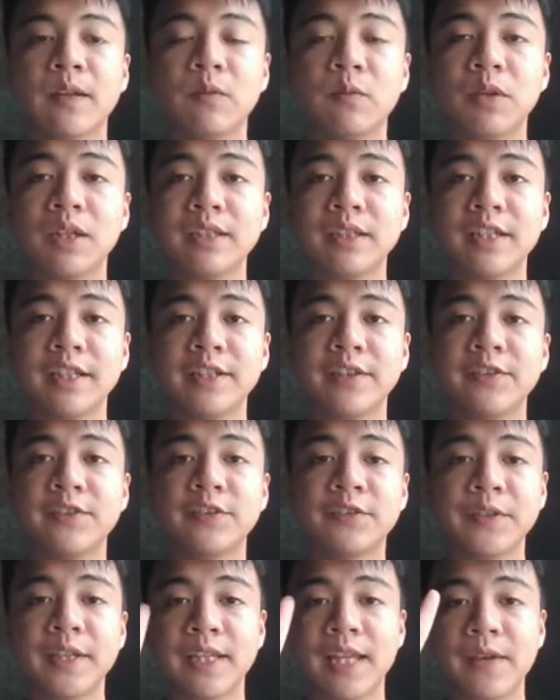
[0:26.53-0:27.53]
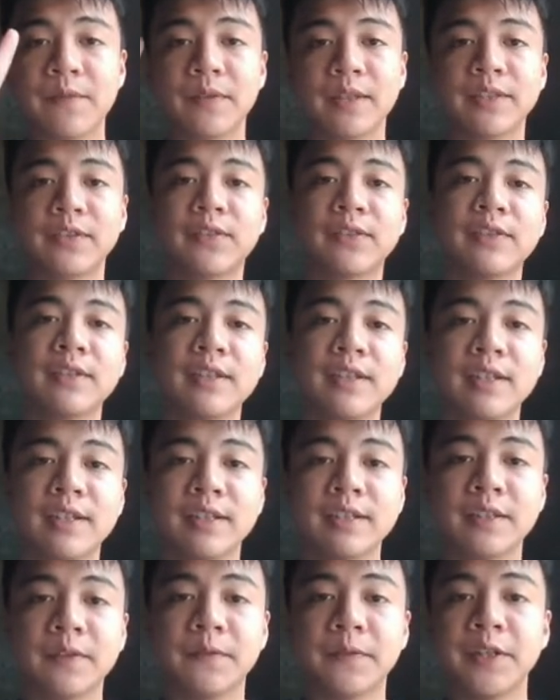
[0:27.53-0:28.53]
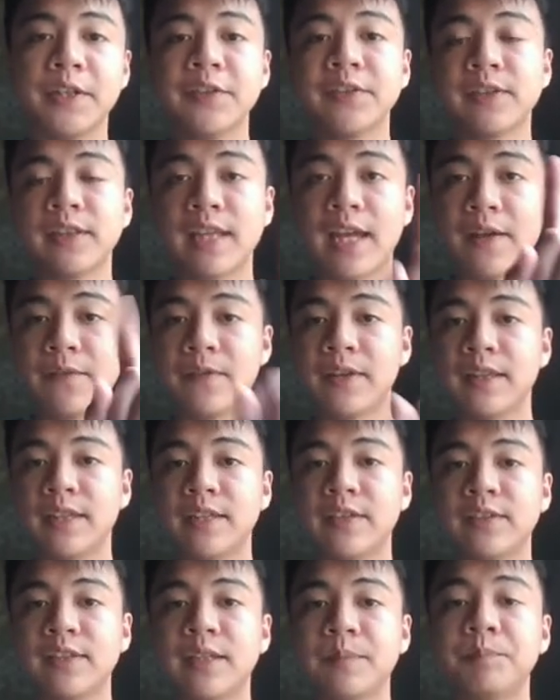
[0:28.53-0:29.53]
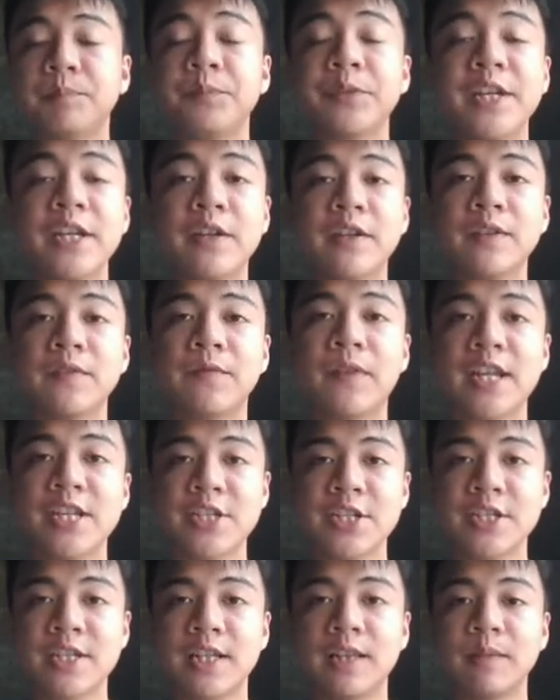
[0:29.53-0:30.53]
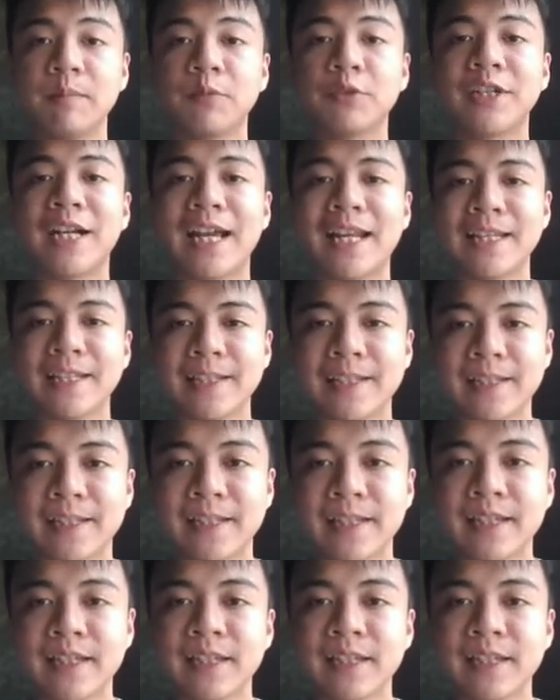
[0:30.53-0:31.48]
What are these three levels? The first level is the pre-conventional morality.